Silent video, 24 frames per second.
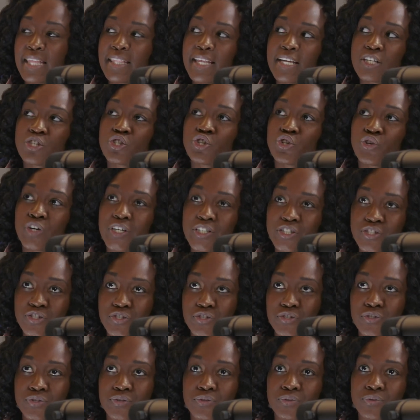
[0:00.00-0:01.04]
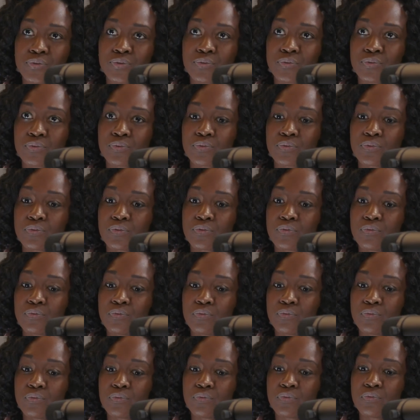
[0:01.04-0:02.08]
And they trust you,
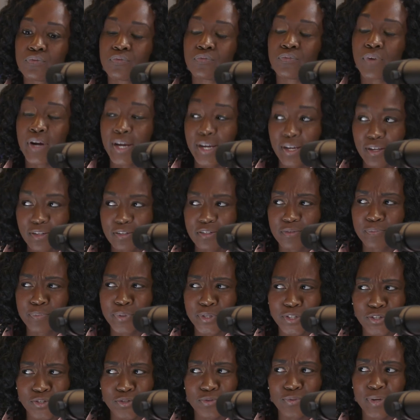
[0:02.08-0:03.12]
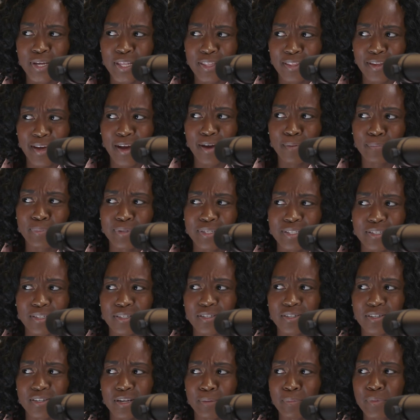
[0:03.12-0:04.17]
right, to put you in that position.